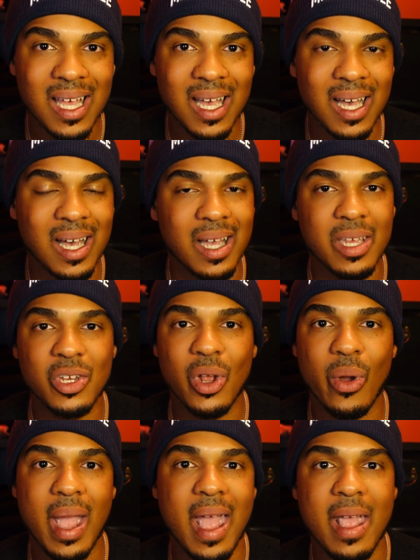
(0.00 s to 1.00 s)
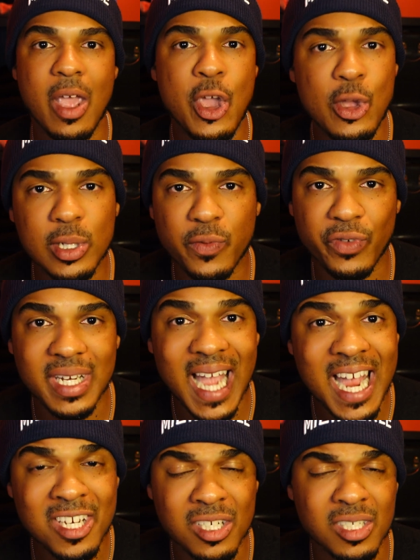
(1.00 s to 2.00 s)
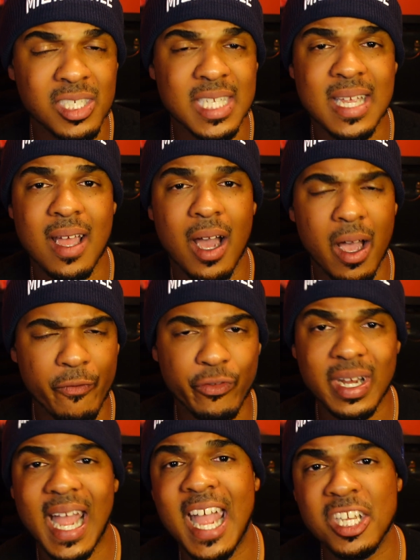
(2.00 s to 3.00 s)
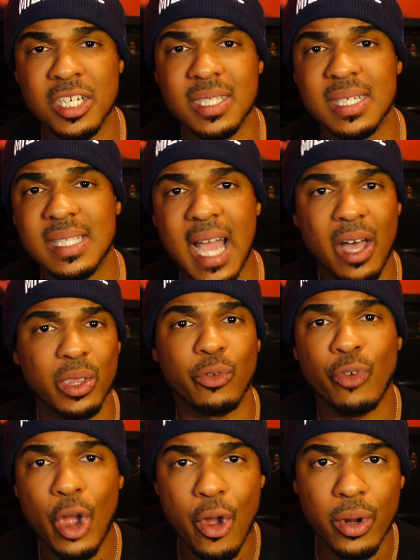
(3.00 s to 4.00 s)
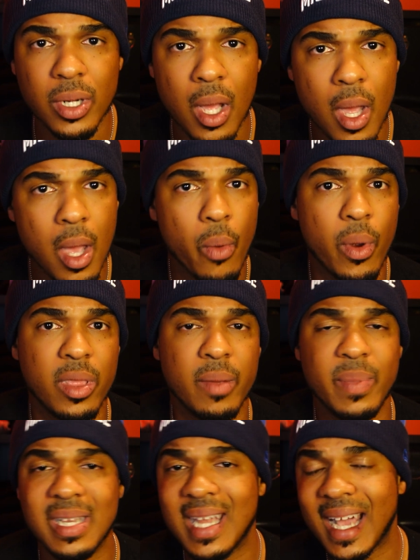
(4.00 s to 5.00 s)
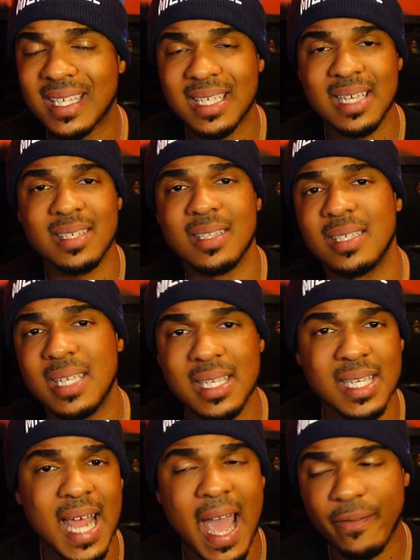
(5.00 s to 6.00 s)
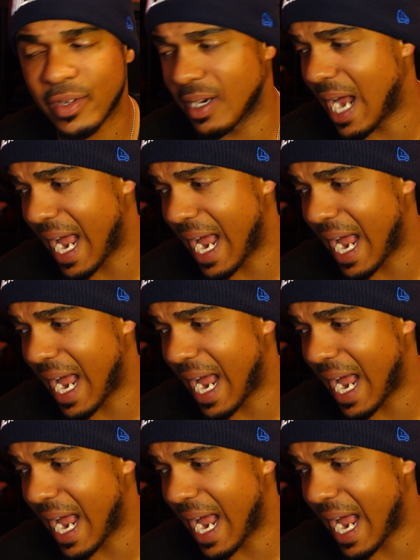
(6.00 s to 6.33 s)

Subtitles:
a huge free agent down the road, whether it be next season, the season after.